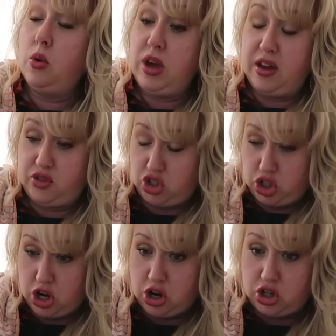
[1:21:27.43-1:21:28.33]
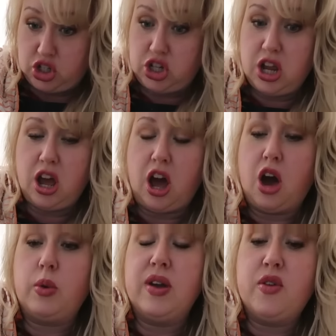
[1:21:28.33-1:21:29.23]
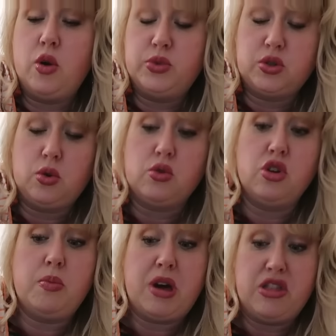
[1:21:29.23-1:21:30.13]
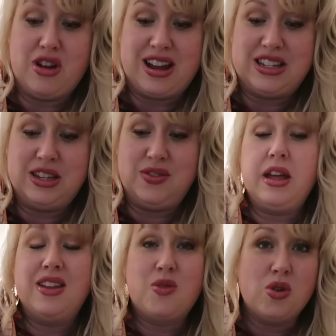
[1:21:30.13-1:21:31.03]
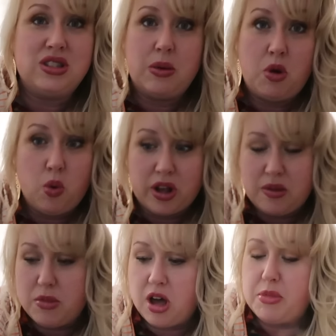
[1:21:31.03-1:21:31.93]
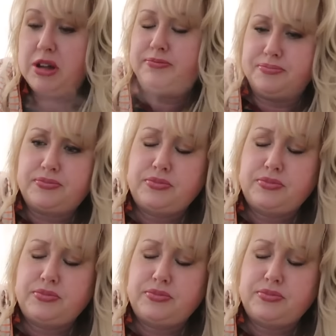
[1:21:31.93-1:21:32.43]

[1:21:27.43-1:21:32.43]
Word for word: we have church, uh, we have homeschool group, other activities, and of course I'm a working mama.